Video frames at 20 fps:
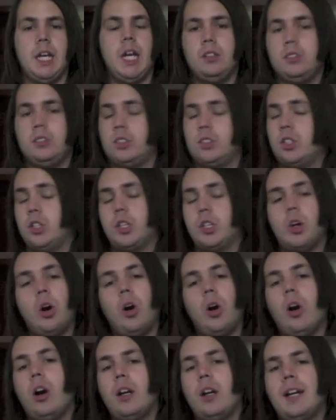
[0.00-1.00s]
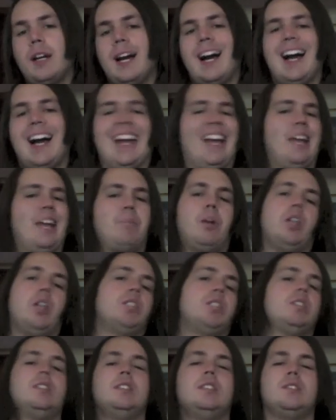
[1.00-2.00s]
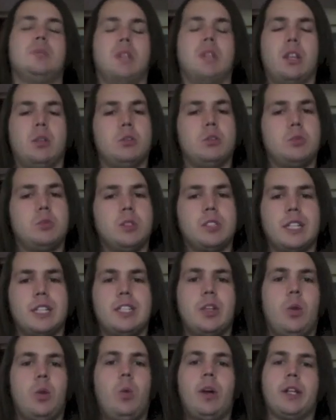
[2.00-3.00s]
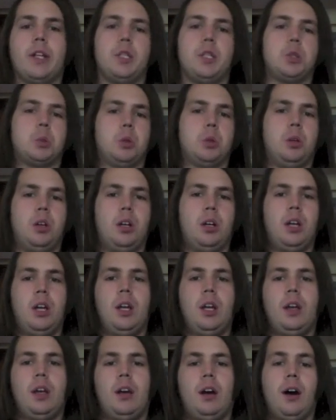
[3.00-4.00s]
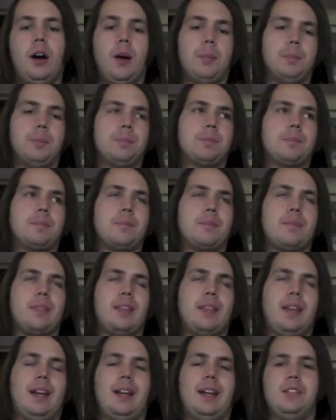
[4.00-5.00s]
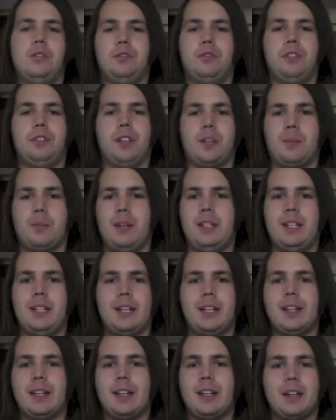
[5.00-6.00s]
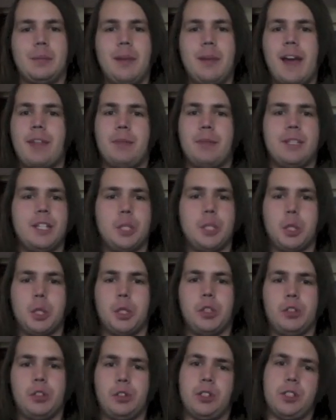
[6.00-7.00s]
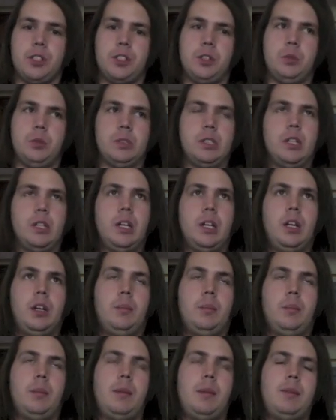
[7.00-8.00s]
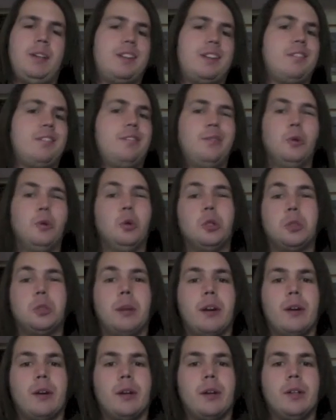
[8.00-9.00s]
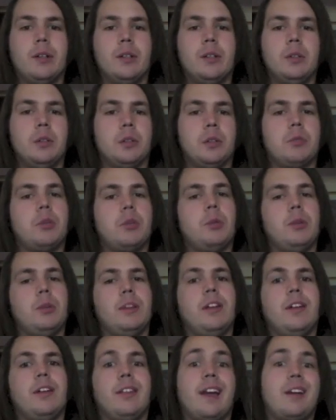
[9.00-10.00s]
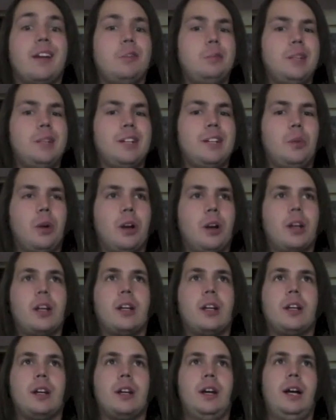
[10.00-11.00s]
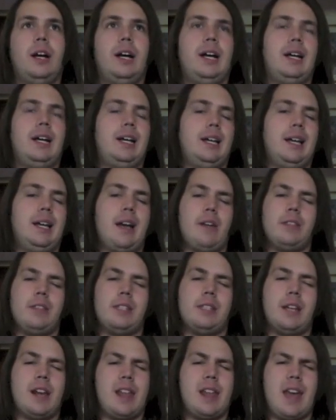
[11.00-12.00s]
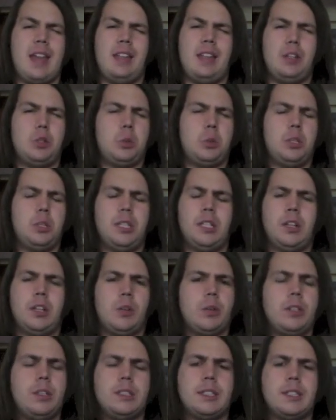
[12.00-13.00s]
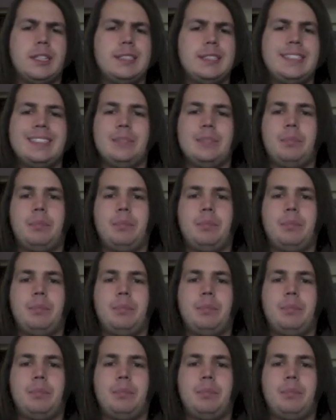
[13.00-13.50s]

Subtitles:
It's a good card. I personally, it's one of those ones I don't want to draw. And I don't feel like main decking like a mathematician in order to do it. Maybe like a Foolish Burial you can throw in there. That'll make it work. Outside of that, there's really no reason I see to